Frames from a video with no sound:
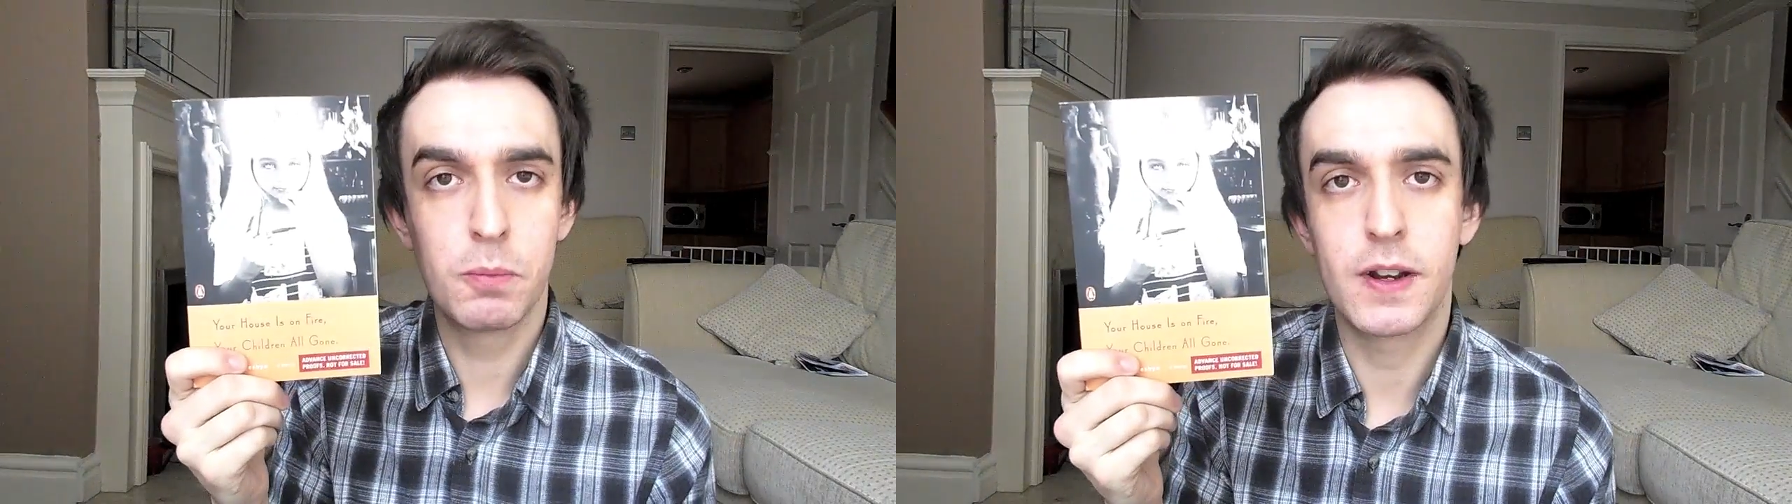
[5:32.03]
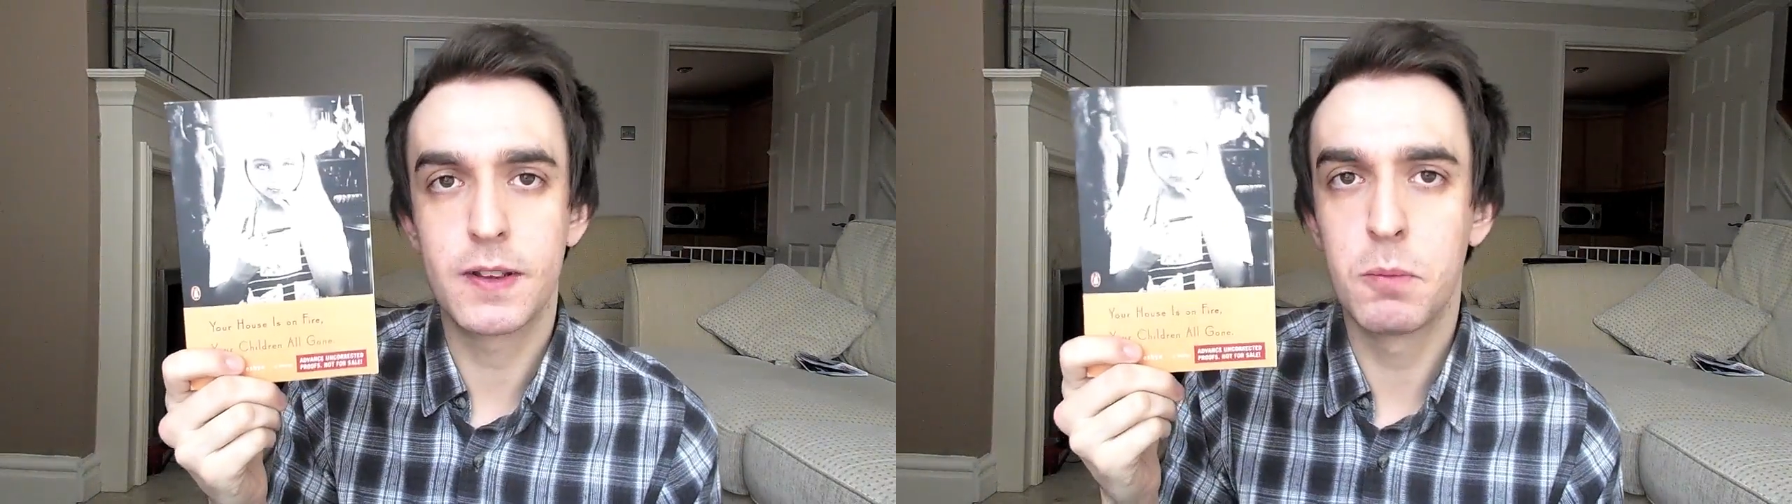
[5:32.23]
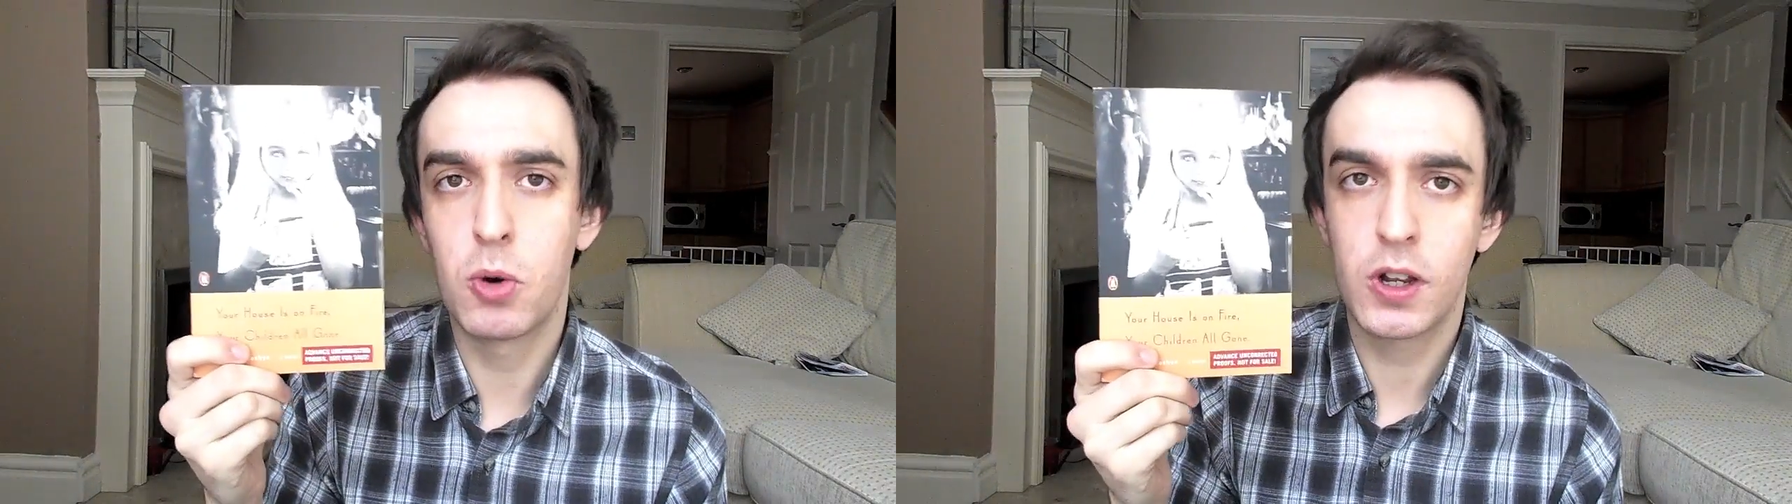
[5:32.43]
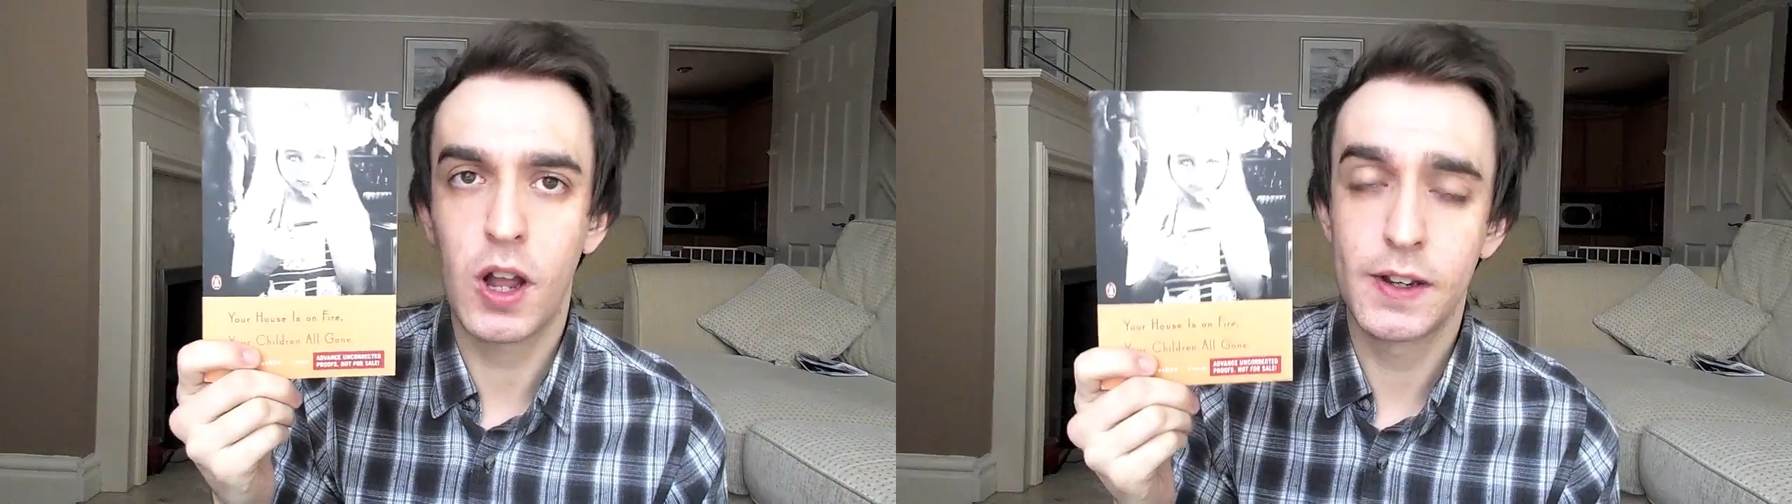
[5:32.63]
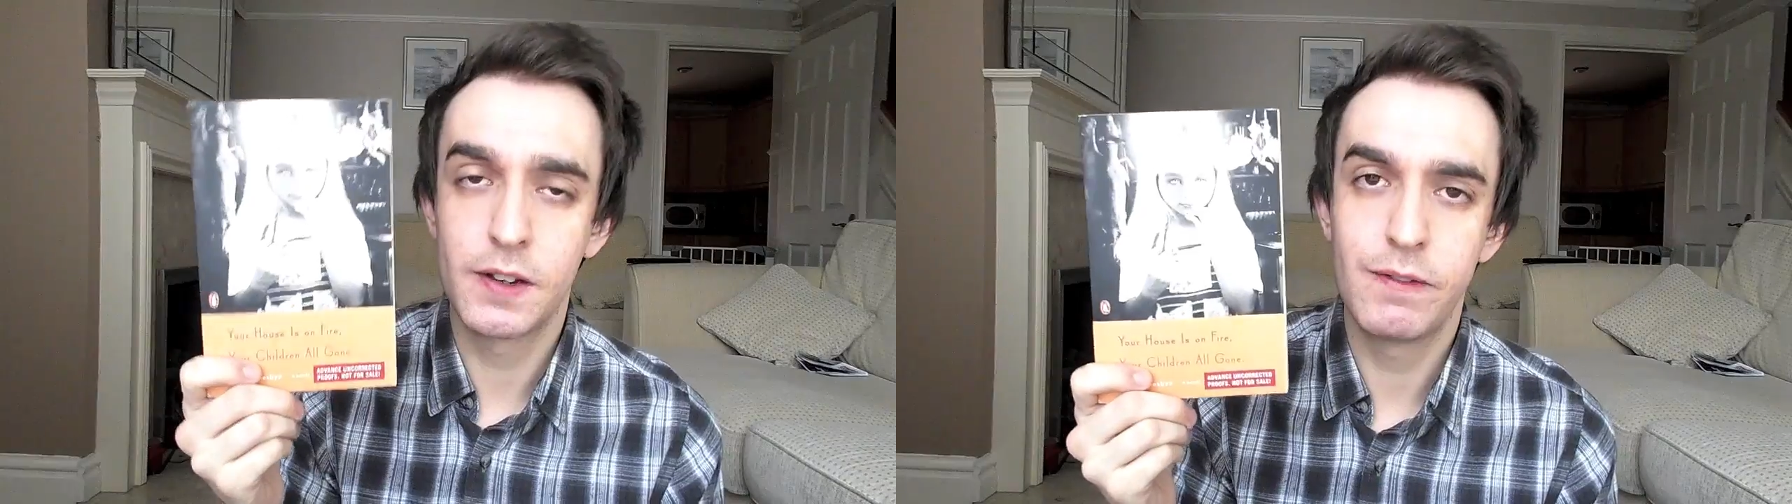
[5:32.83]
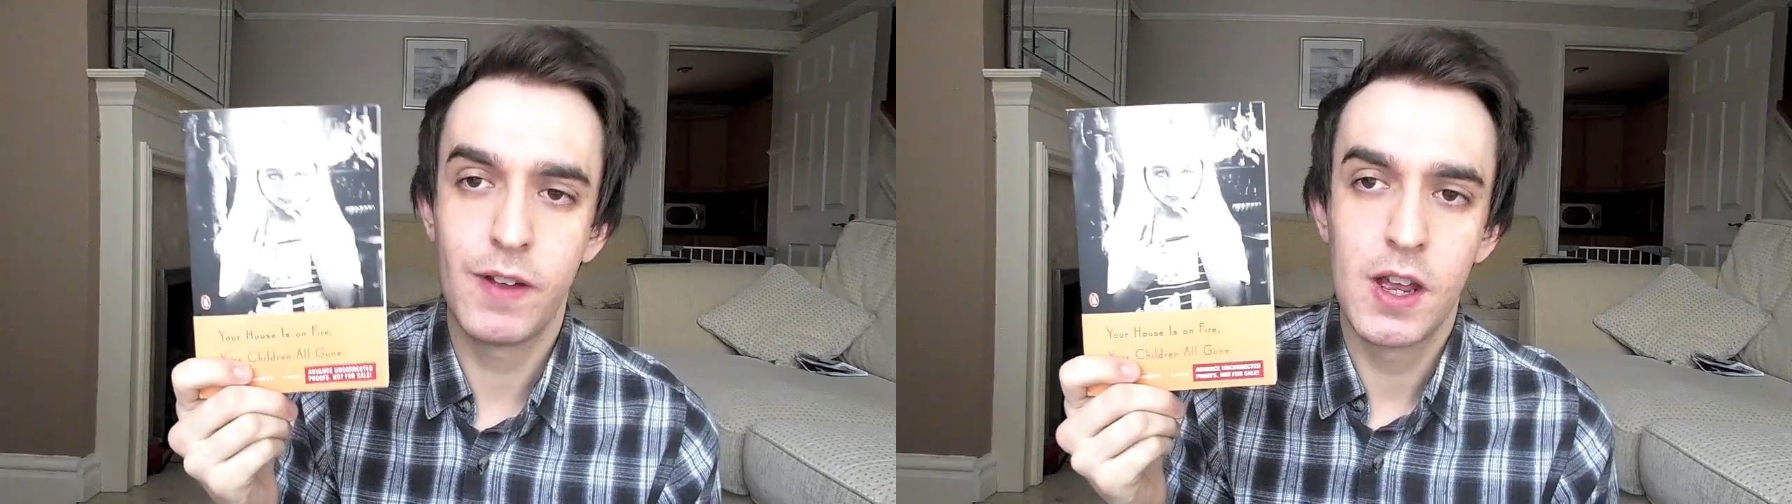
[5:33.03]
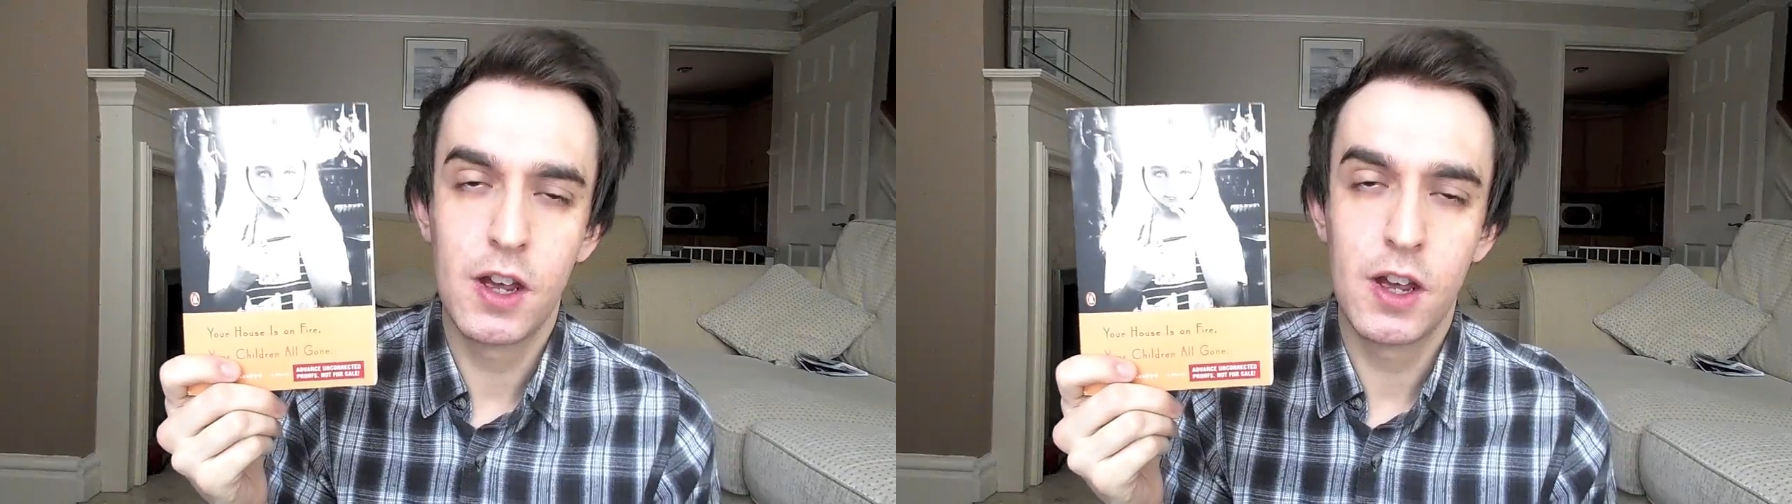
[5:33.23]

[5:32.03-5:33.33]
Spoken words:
but it's more kind of